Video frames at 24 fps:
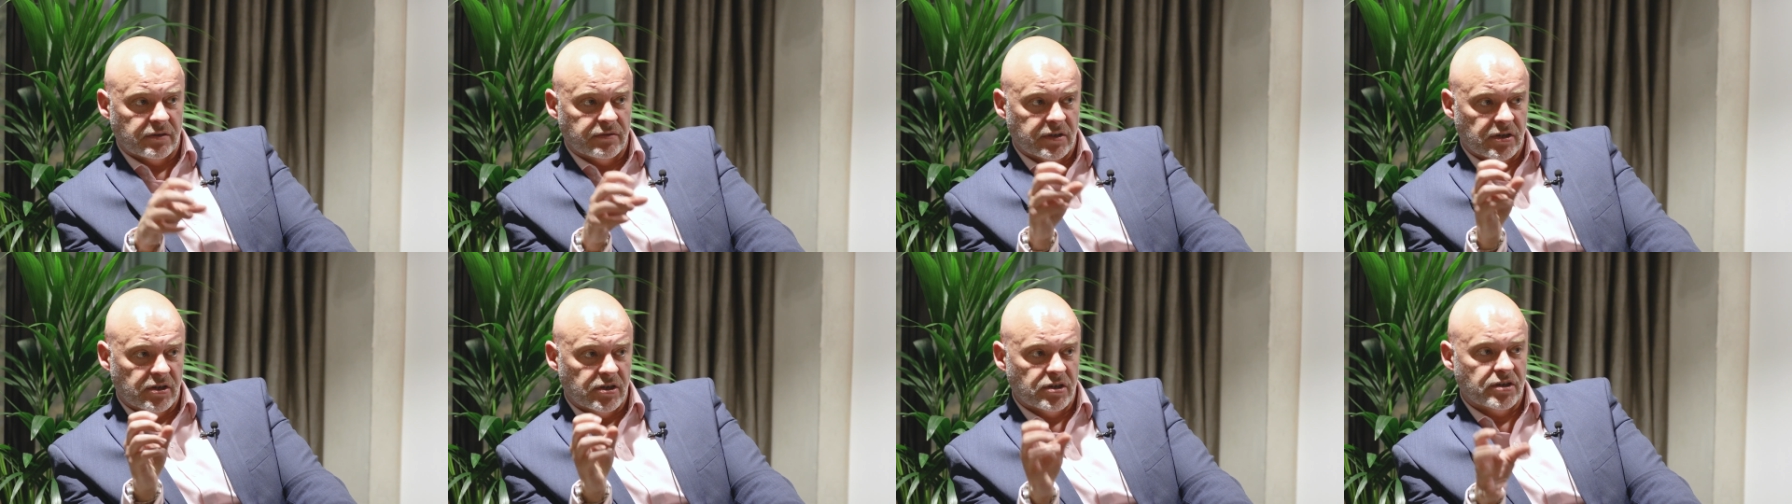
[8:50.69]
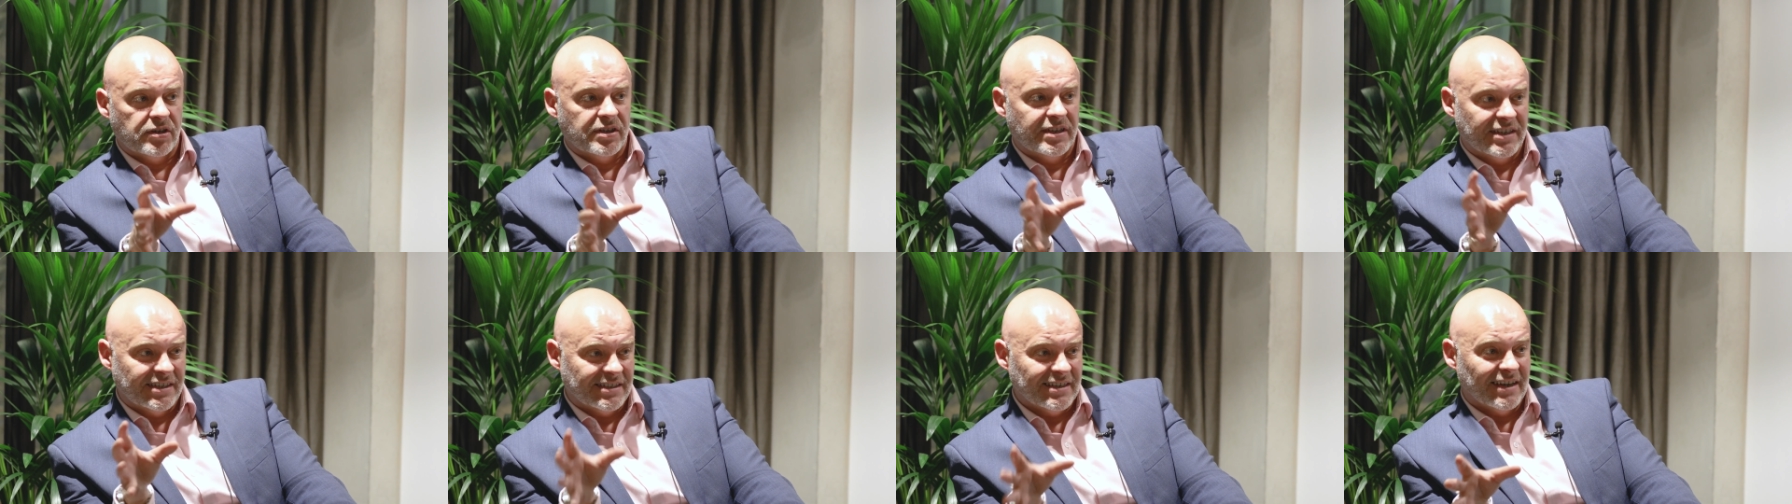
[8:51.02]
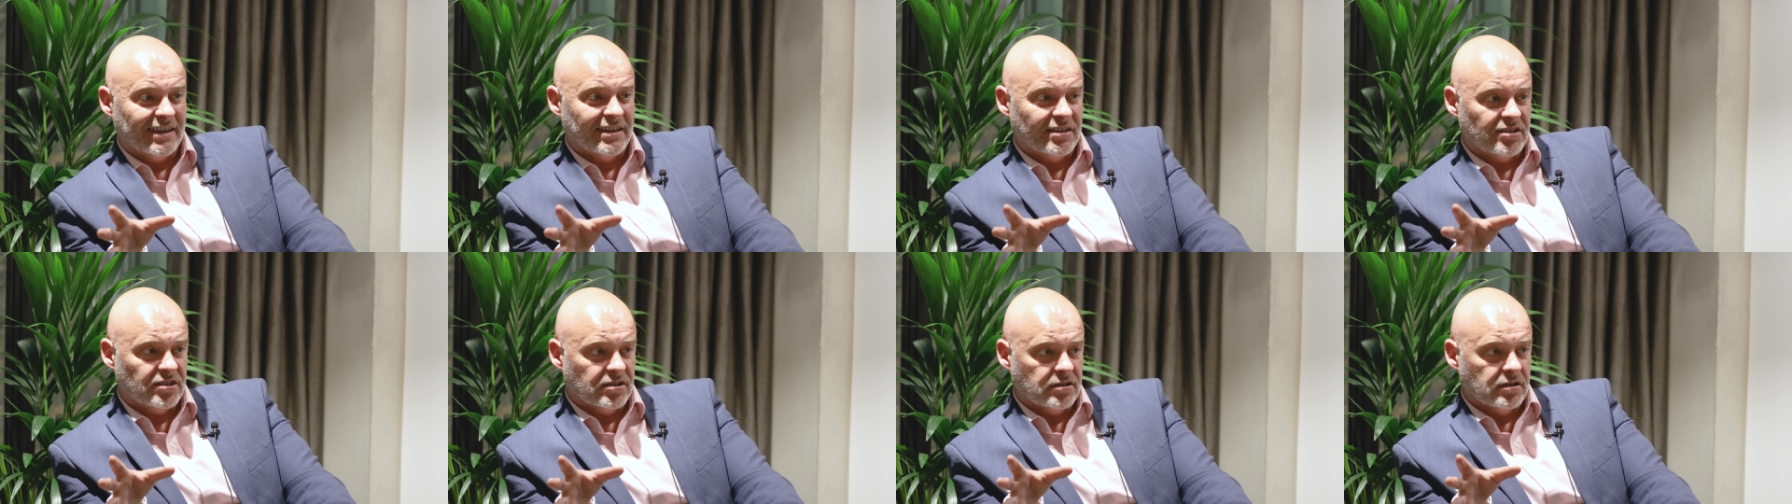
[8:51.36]
the learning
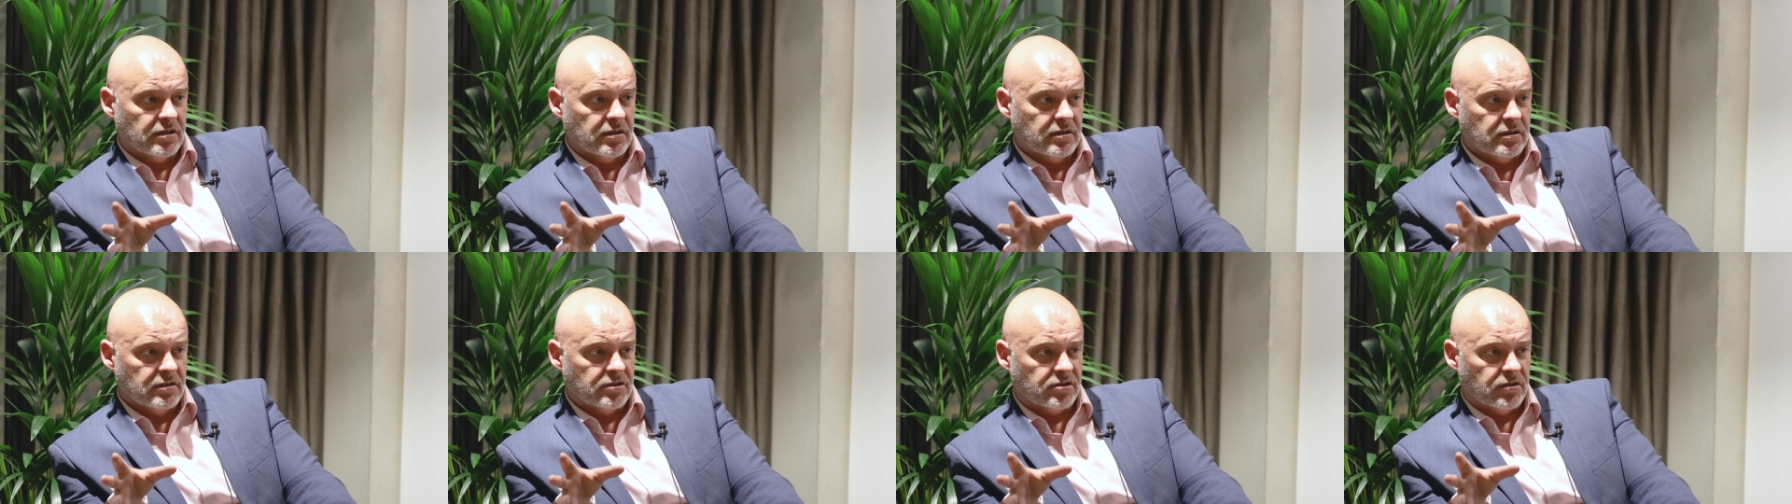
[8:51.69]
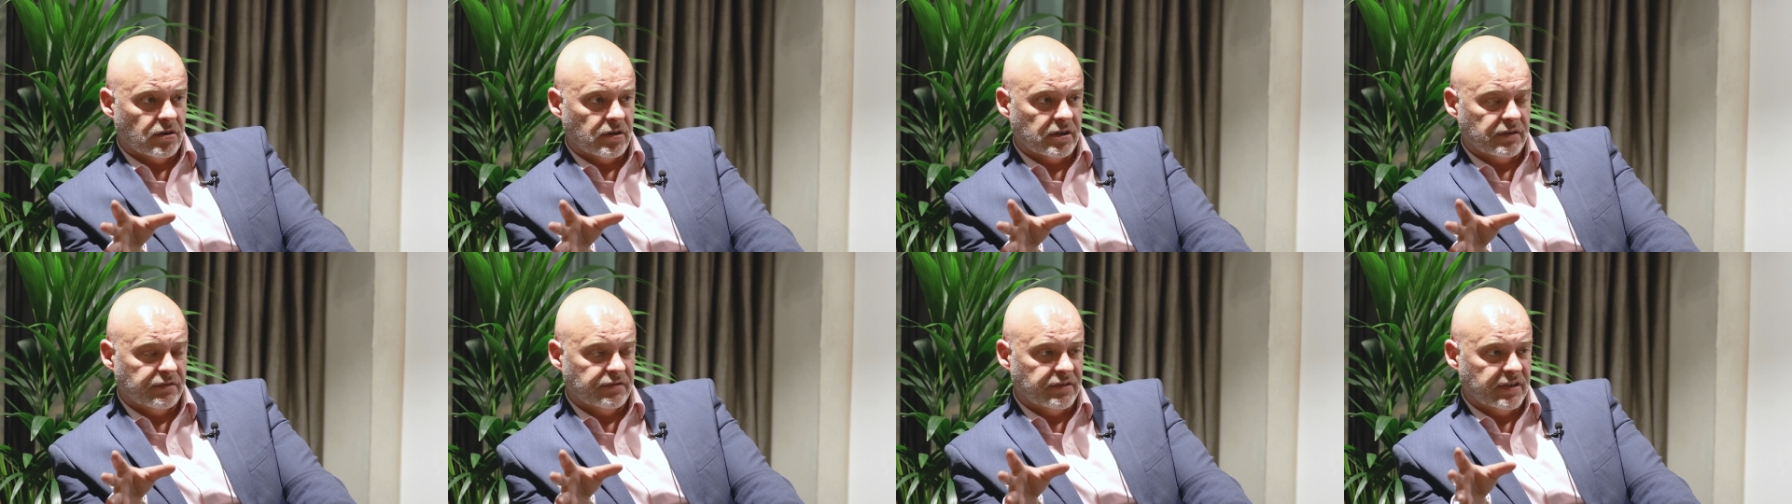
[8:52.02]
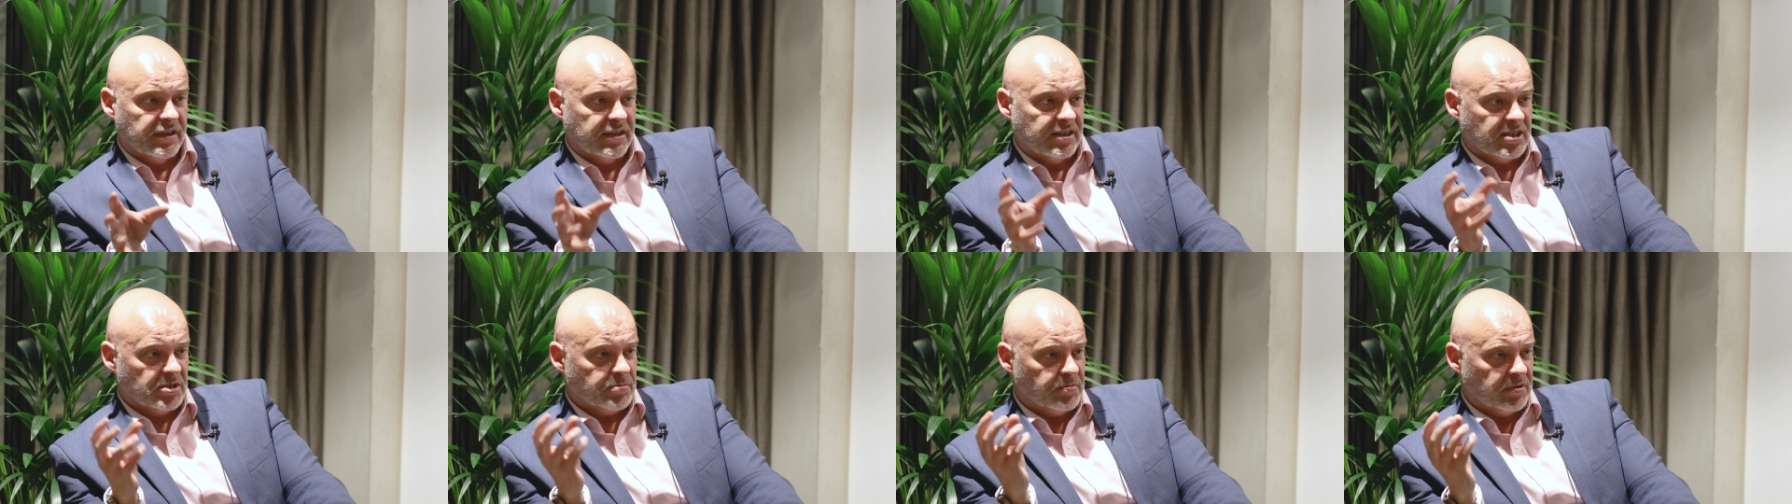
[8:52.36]
data side of
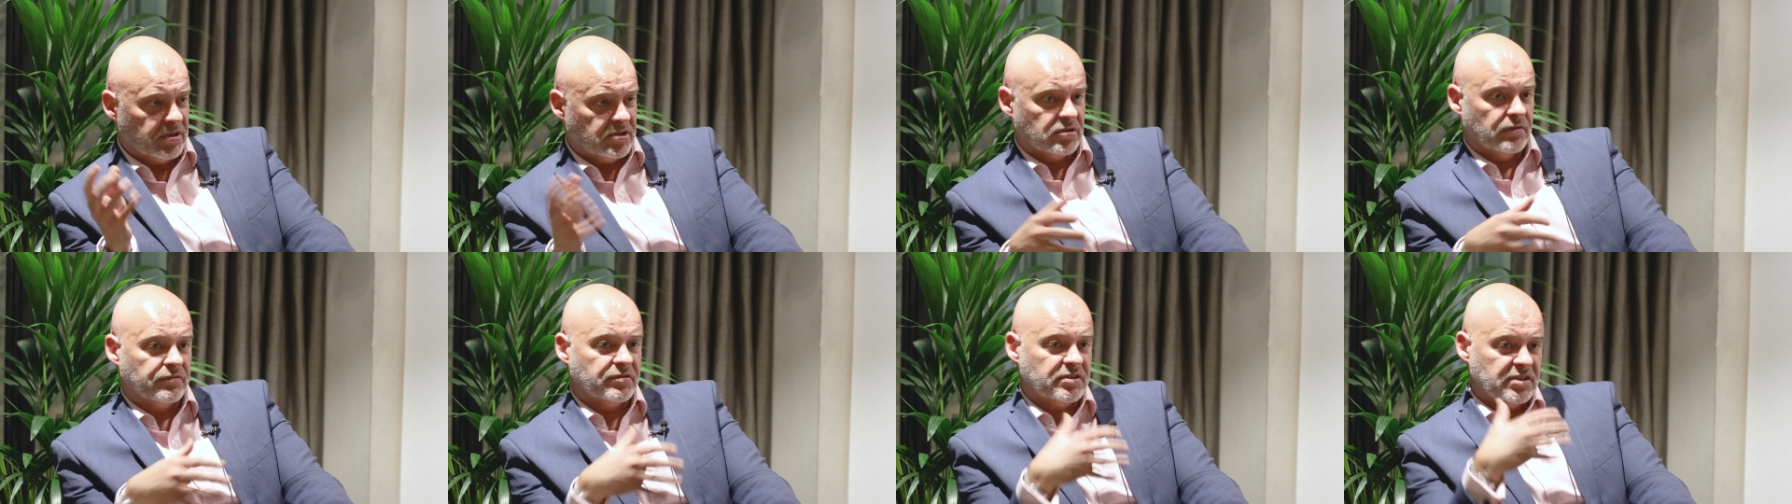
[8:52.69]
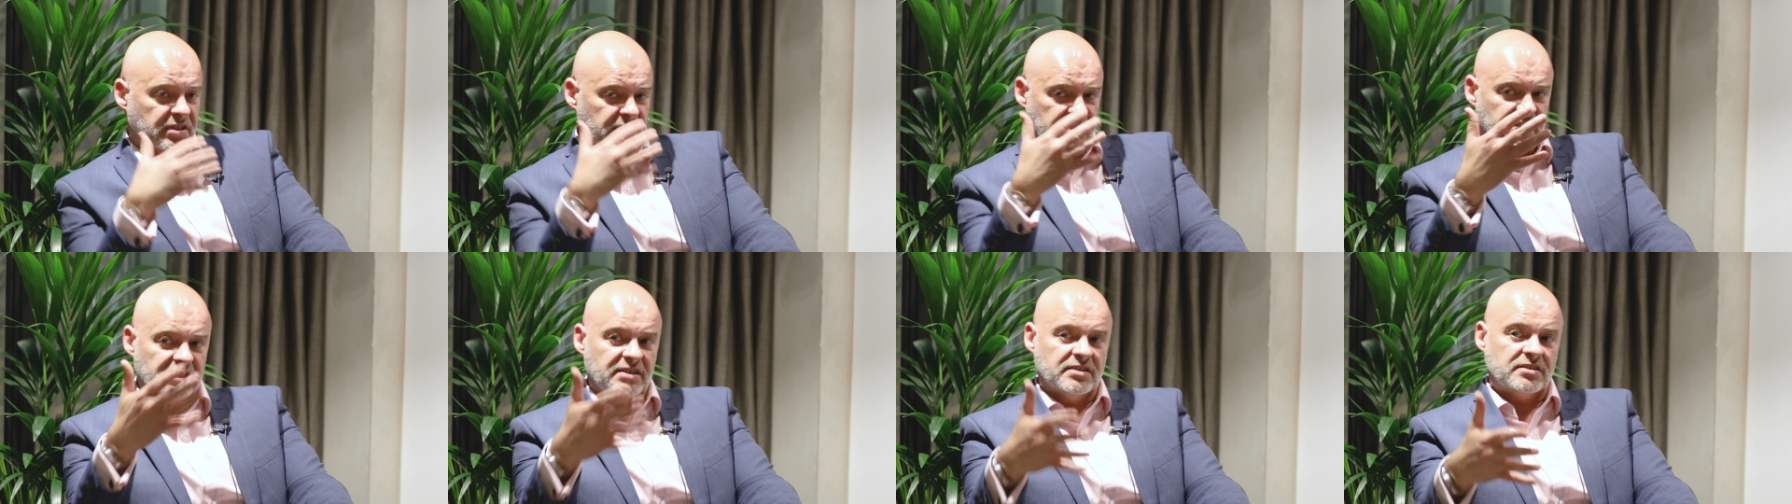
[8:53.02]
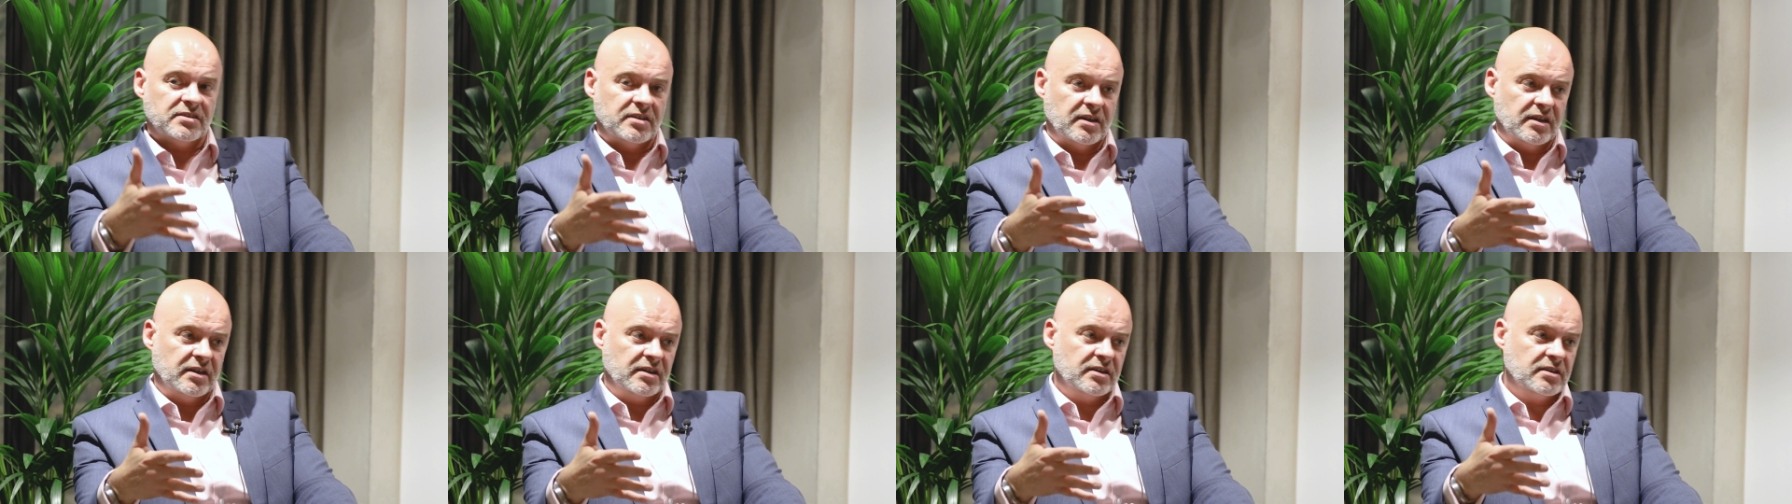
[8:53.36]
things, because obviously these
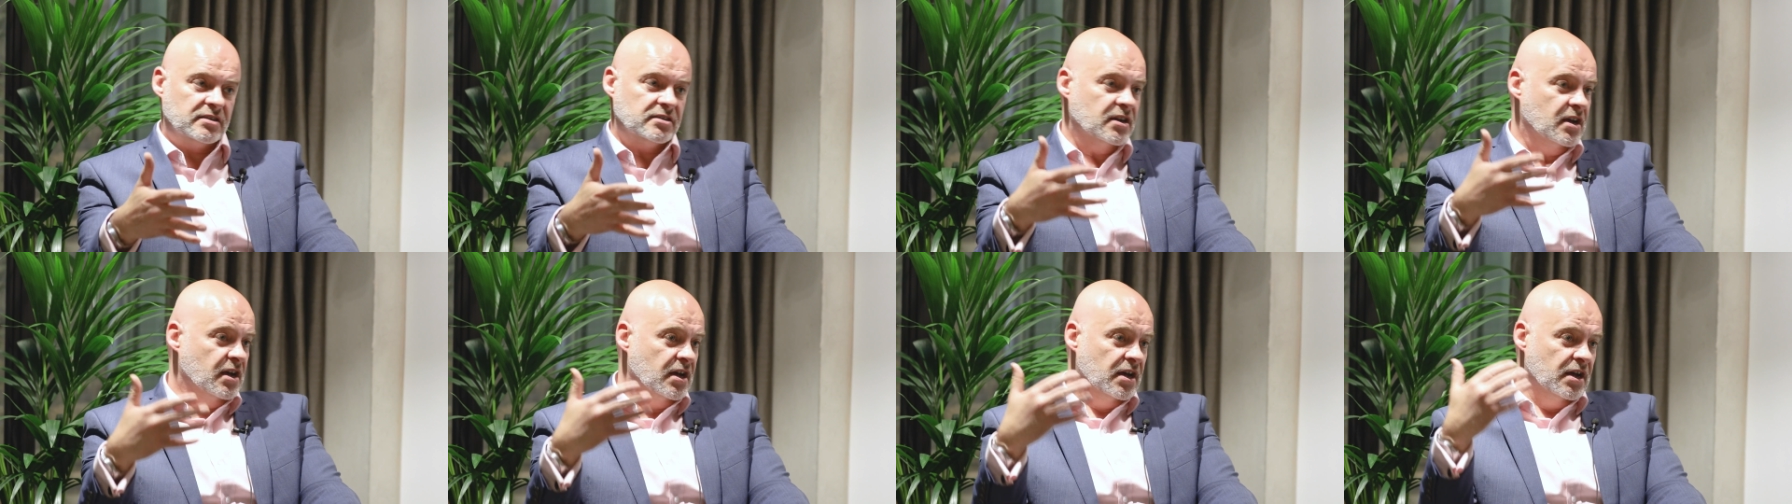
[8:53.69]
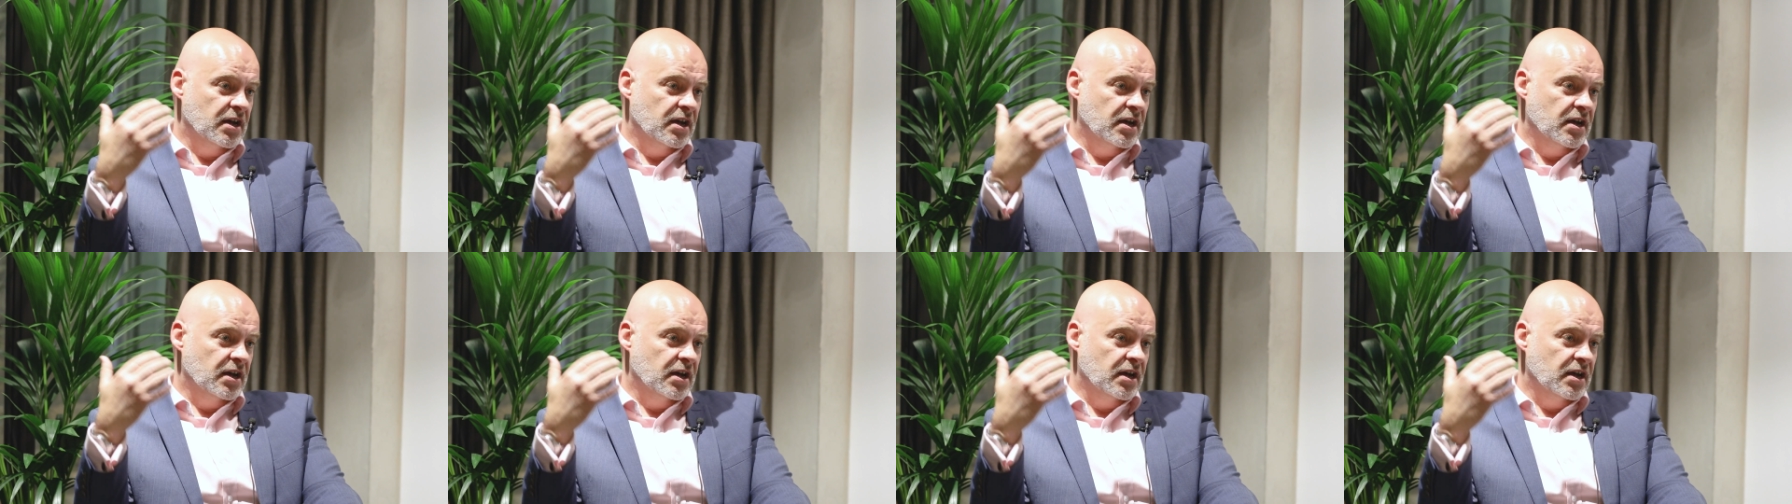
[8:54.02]
days,